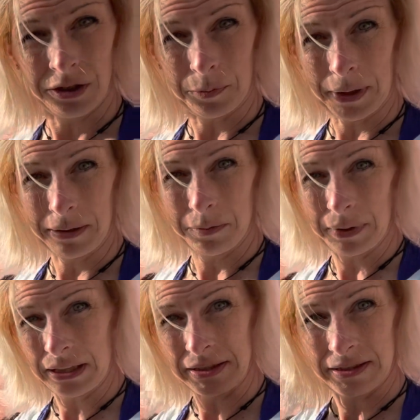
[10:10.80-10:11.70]
your butt
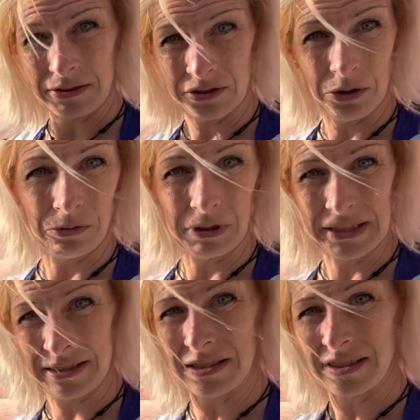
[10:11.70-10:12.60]
because there's no
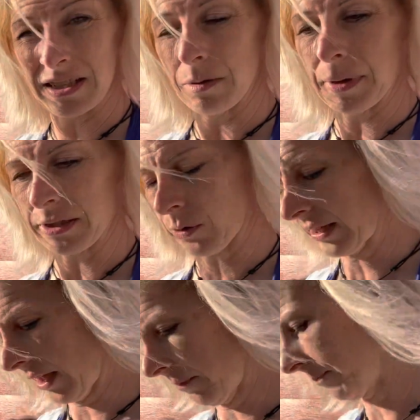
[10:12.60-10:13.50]
reason to see the butt quite yet.